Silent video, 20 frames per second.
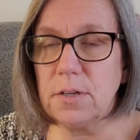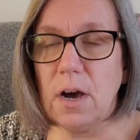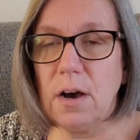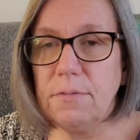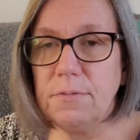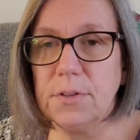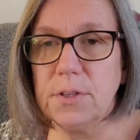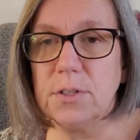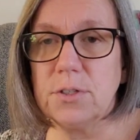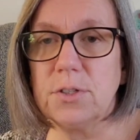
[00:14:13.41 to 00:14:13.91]

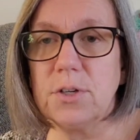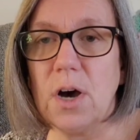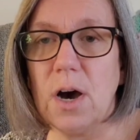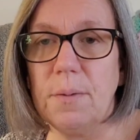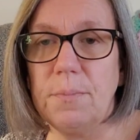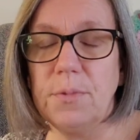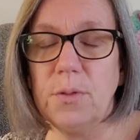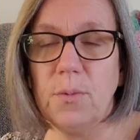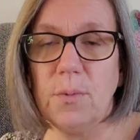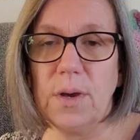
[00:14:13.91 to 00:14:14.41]
off at the
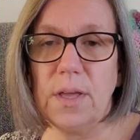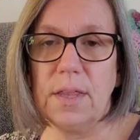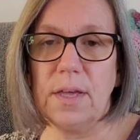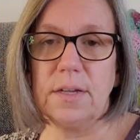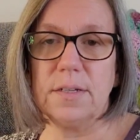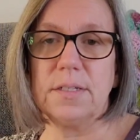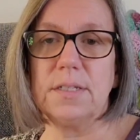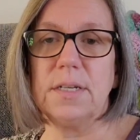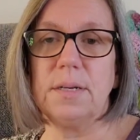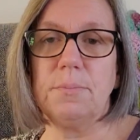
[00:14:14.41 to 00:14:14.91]
top, the way
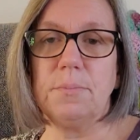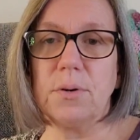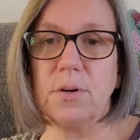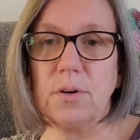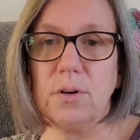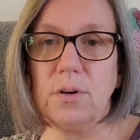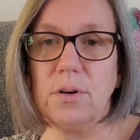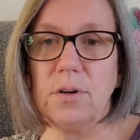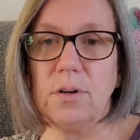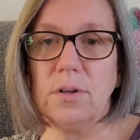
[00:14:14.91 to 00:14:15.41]
that
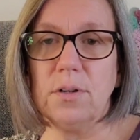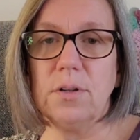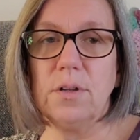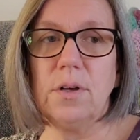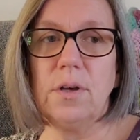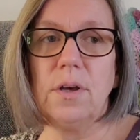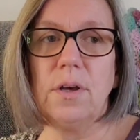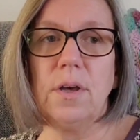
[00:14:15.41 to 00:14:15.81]
typical